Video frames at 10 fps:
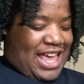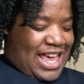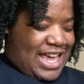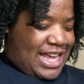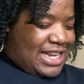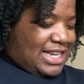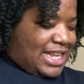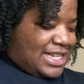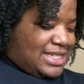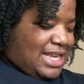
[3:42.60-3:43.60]
And it
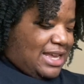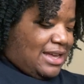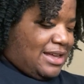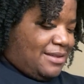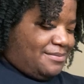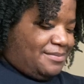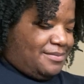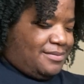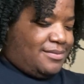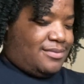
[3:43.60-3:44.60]
is a
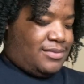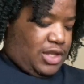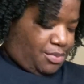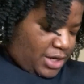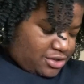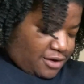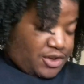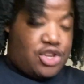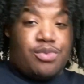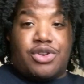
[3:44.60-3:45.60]
picture of a
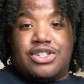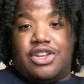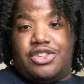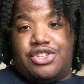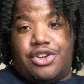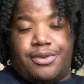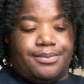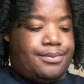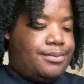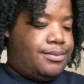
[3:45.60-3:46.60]
humorous on the shirt.
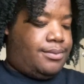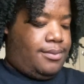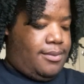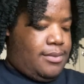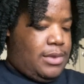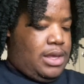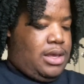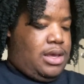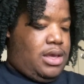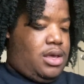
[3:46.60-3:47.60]

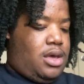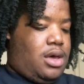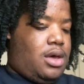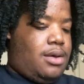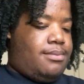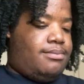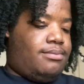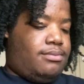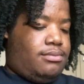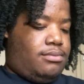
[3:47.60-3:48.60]
I'll
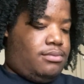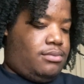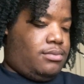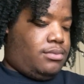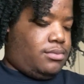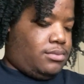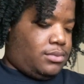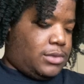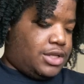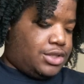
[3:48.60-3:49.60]

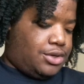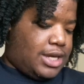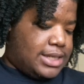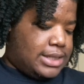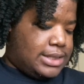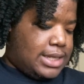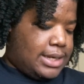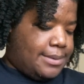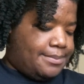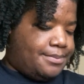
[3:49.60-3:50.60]
show you guys in a second.